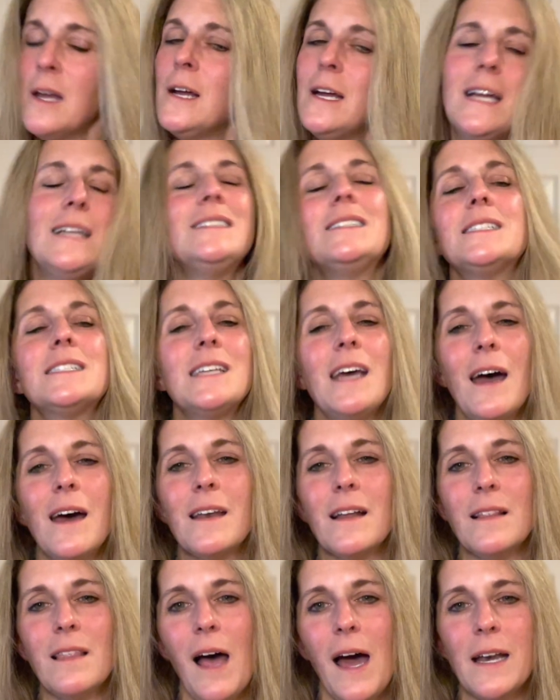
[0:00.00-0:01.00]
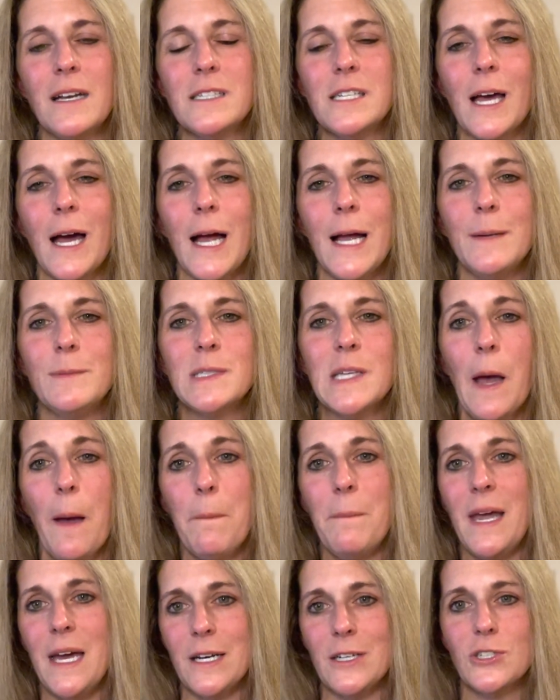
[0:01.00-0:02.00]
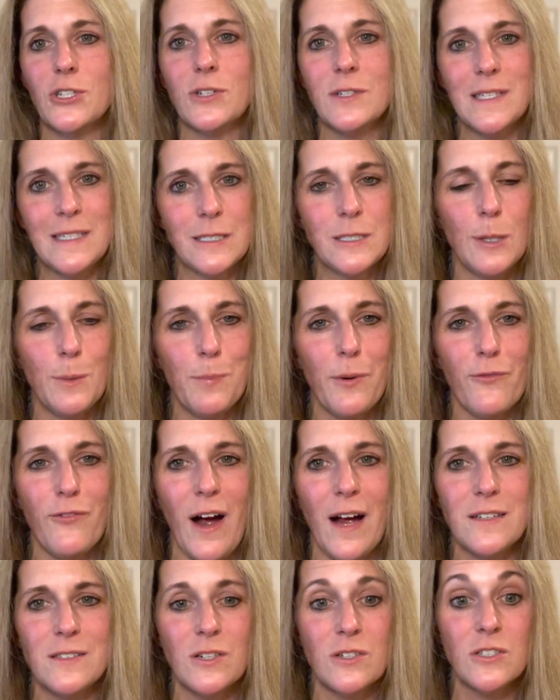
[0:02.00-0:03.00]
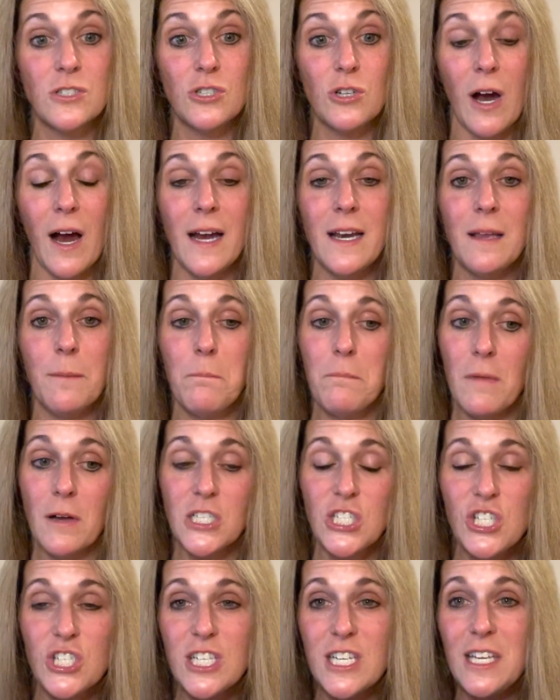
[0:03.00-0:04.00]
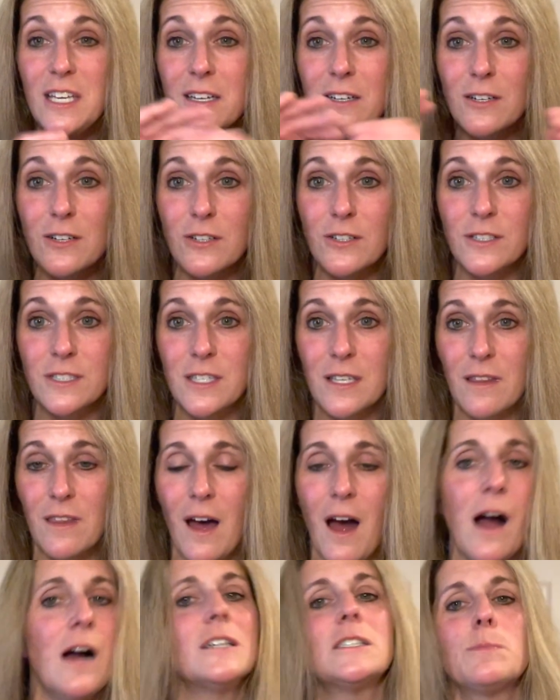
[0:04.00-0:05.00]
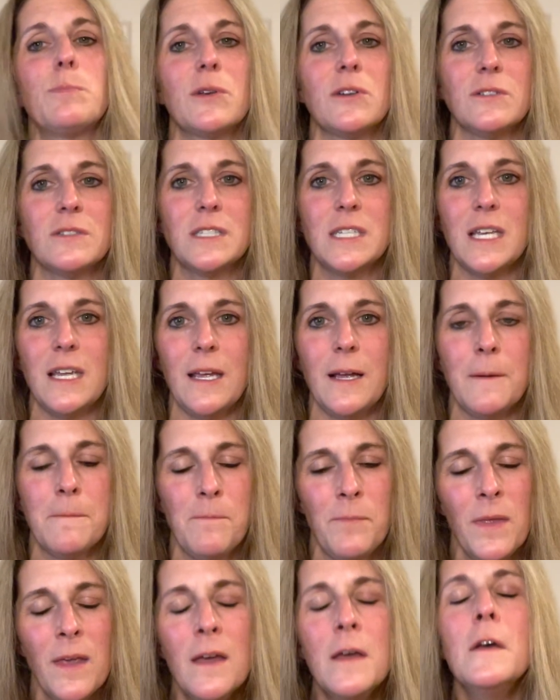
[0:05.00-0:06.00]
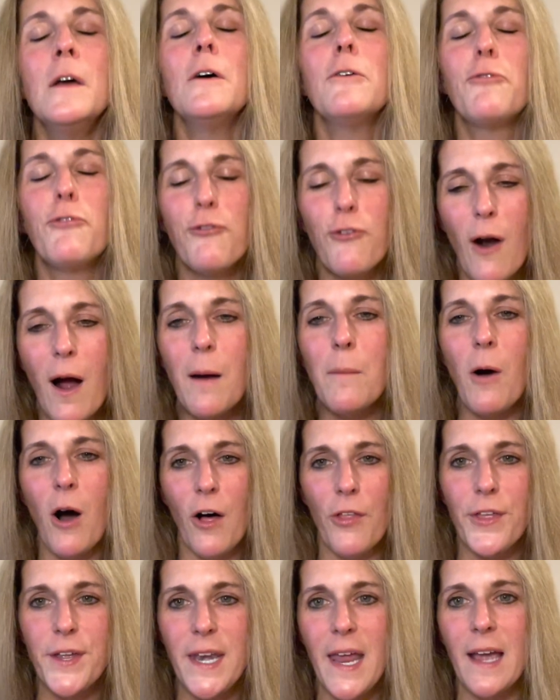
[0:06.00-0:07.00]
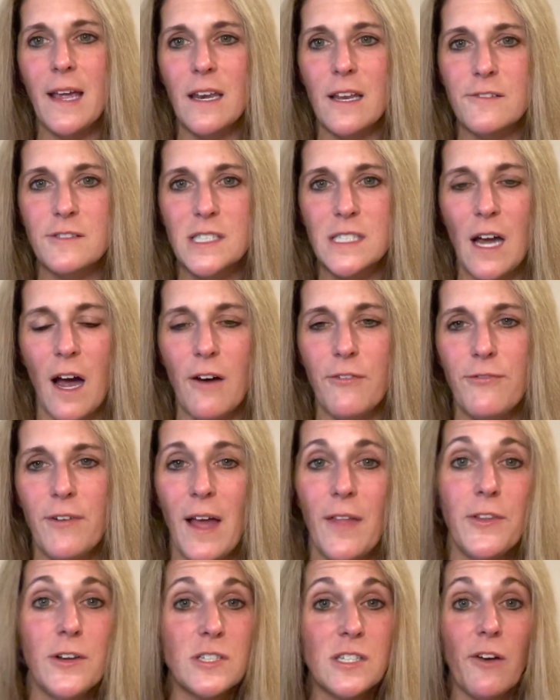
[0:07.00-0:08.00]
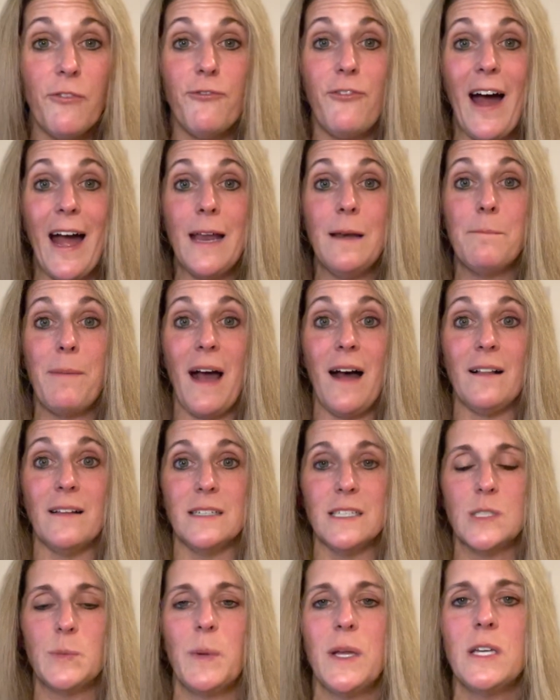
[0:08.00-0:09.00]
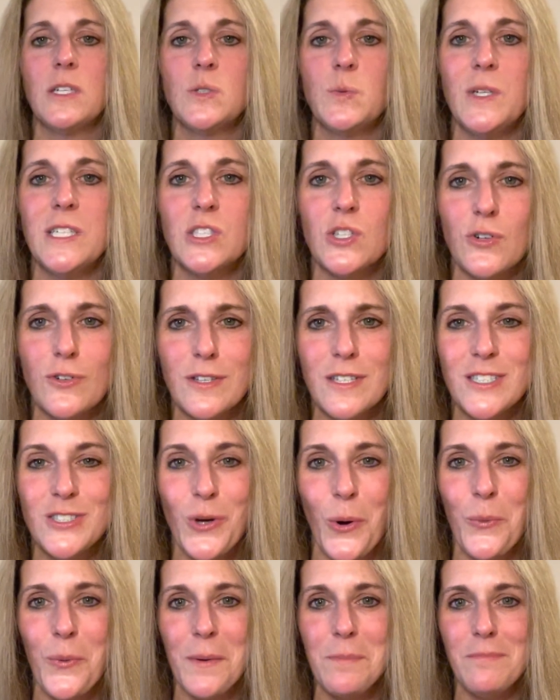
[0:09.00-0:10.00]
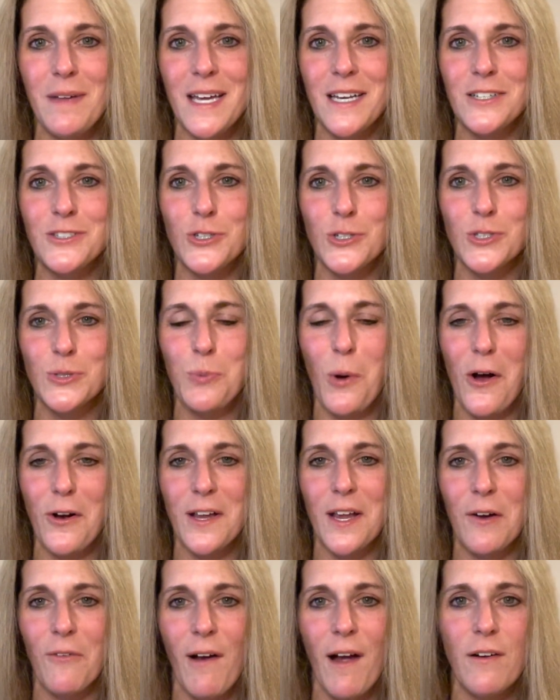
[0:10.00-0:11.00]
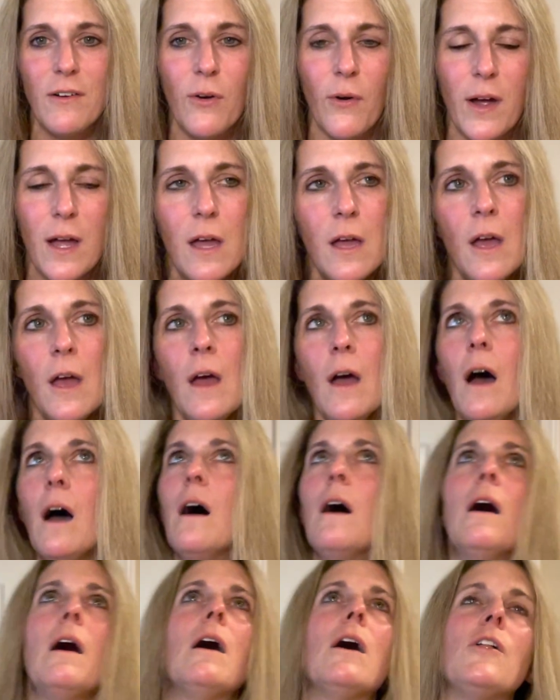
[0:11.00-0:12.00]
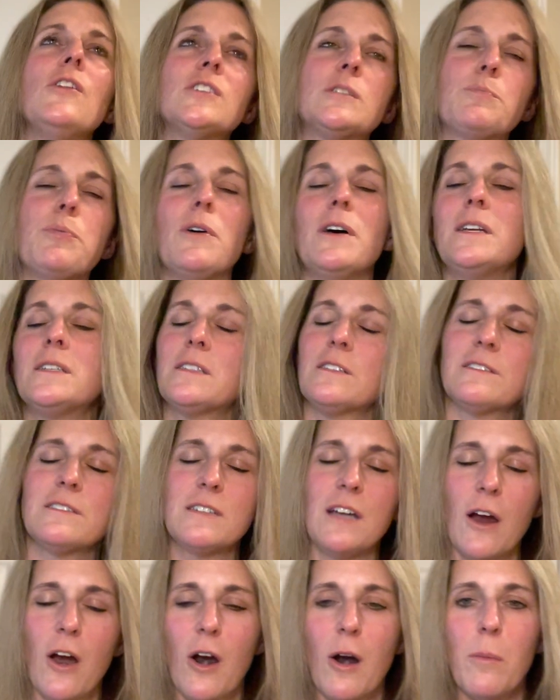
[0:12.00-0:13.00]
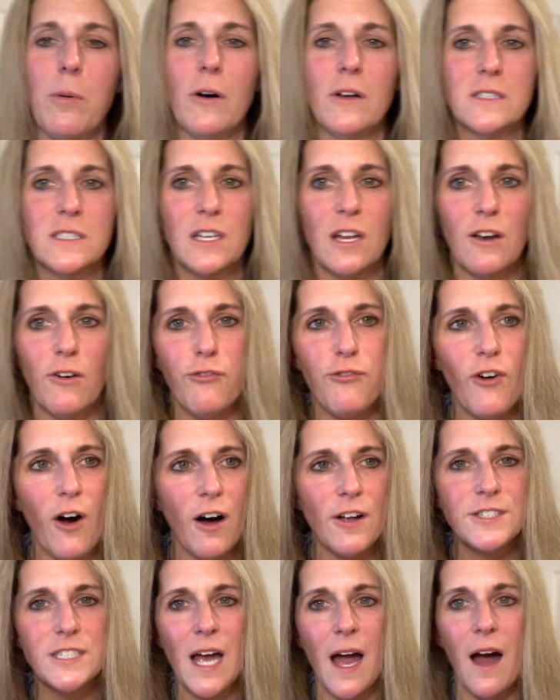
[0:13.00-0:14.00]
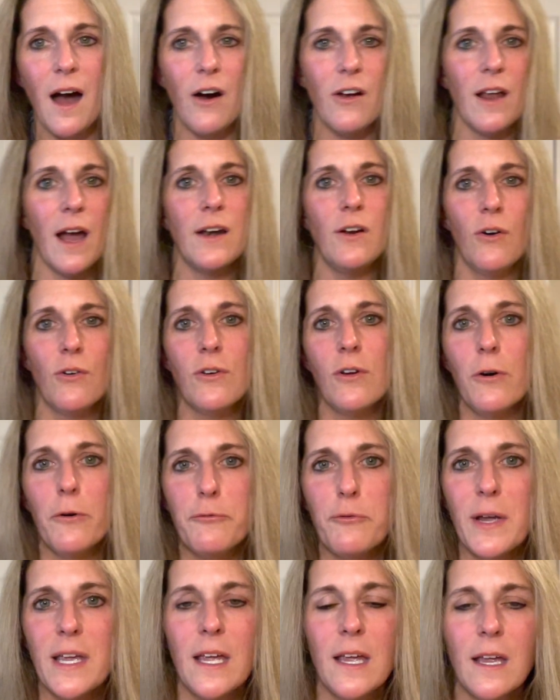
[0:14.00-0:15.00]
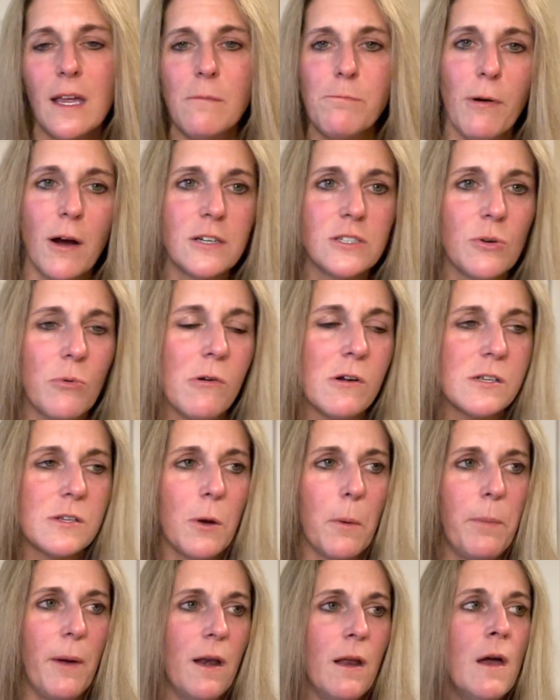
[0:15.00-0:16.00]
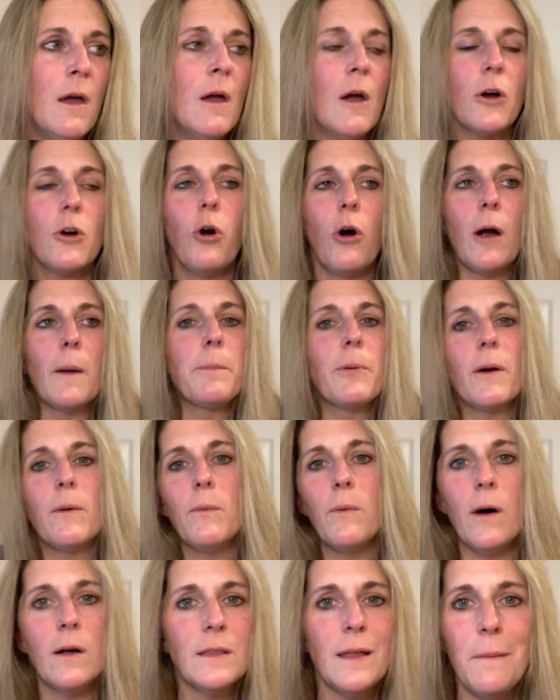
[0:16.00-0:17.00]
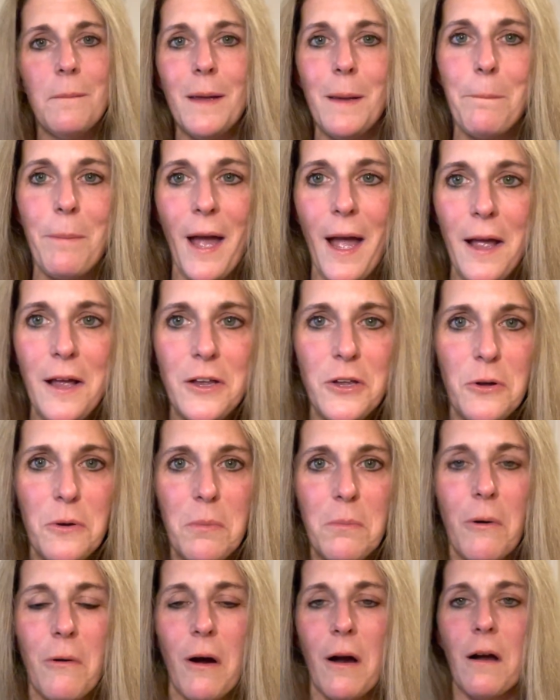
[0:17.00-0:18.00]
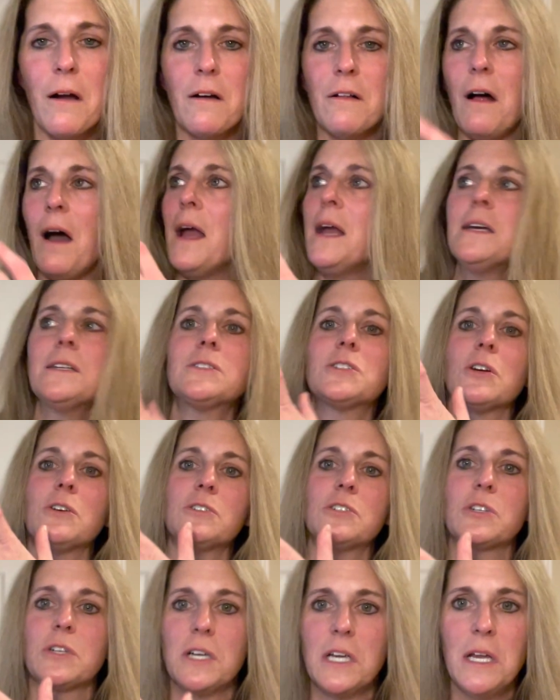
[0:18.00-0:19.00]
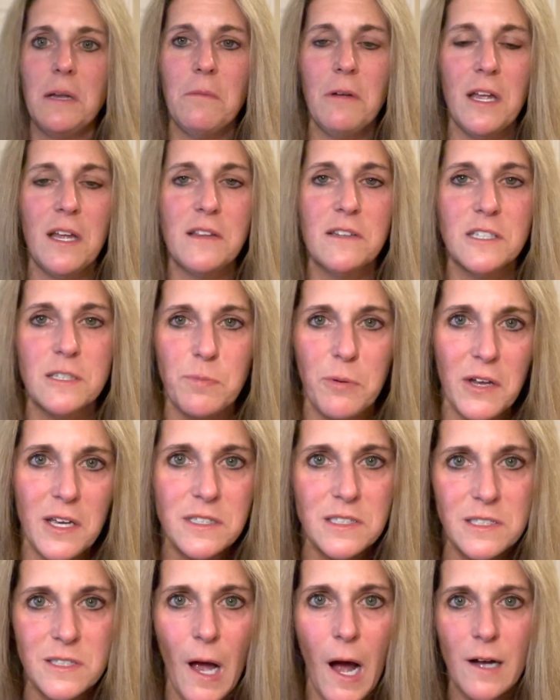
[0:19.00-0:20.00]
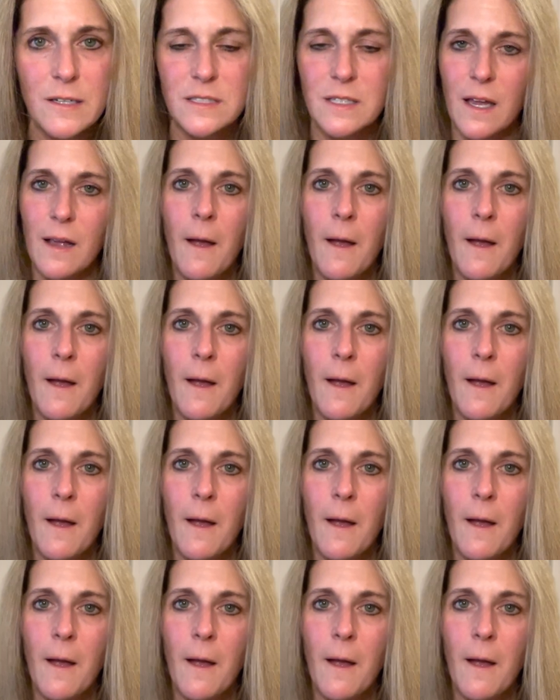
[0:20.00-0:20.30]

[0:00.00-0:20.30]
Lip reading: Instead, a lot of times managers and supervisors try to shield the hospital team from all the negative stuff. And there's a fine balance, because we certainly don't want managers walking around going, oh, this place is terrible. It's going to fall down. I don't know if we can keep our doors open. Corporate won't let me pay you more. Clients are screaming. This place sucks.